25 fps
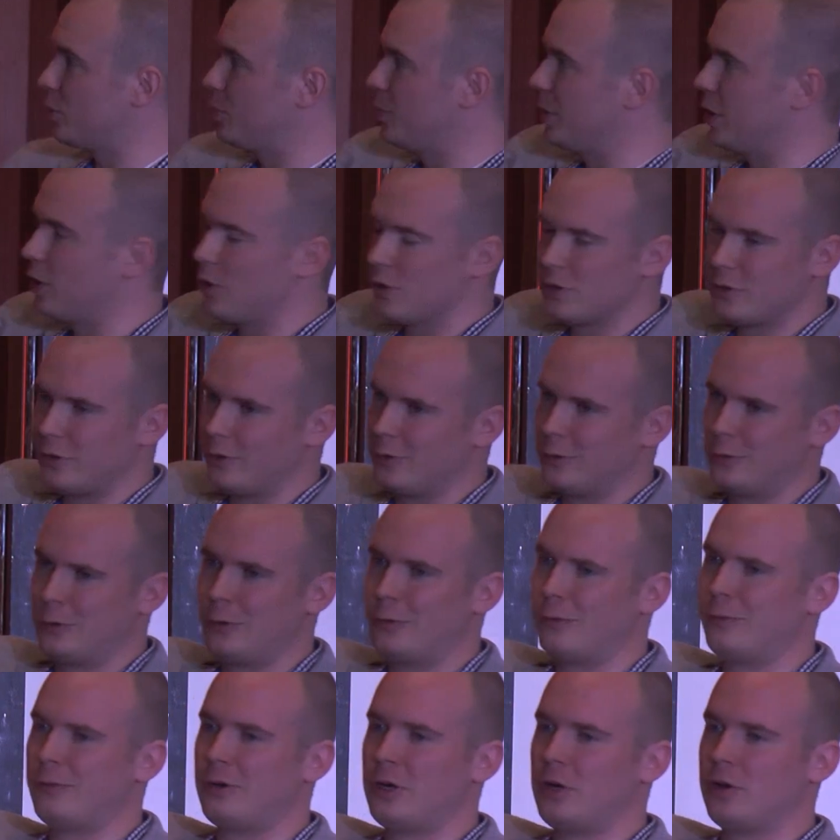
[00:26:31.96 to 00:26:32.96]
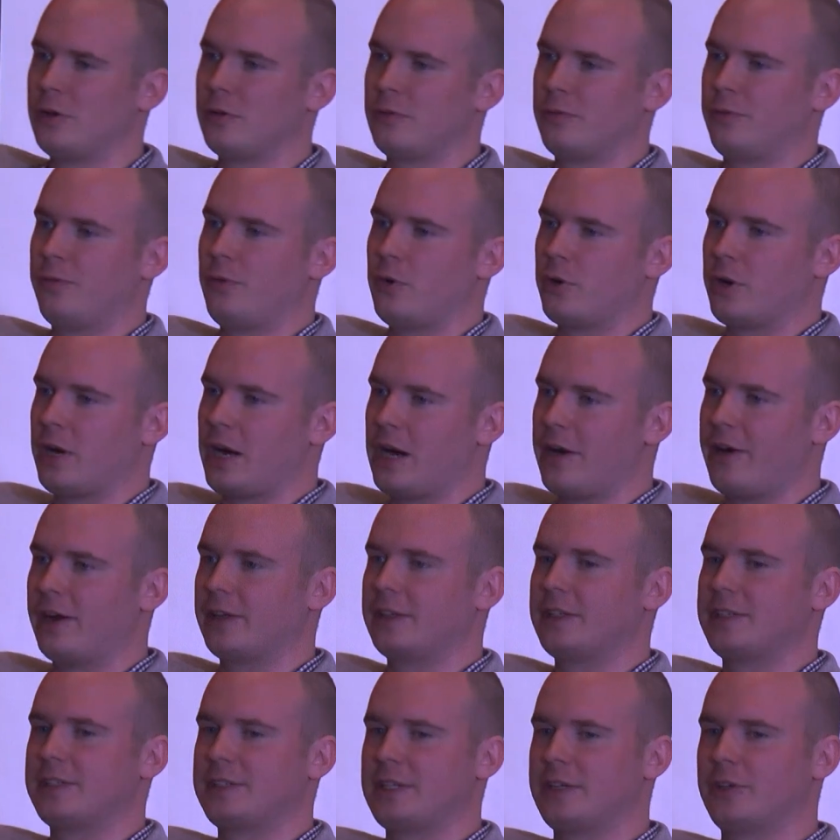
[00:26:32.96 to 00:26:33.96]
because of those 4
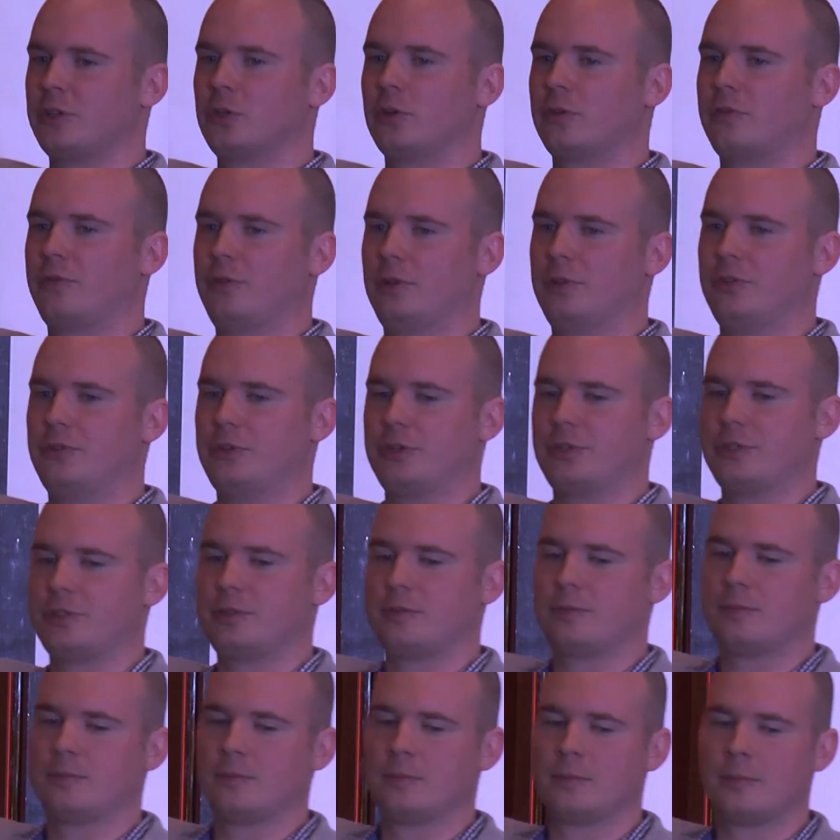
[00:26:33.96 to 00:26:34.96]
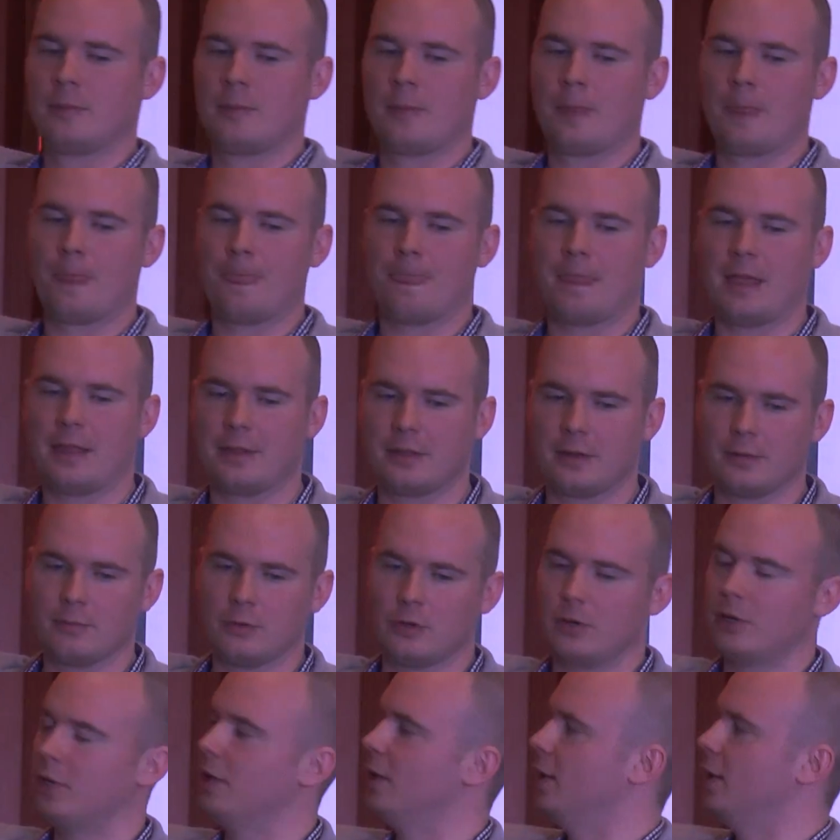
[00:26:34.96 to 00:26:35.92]
characters are not filtered. Nothing more.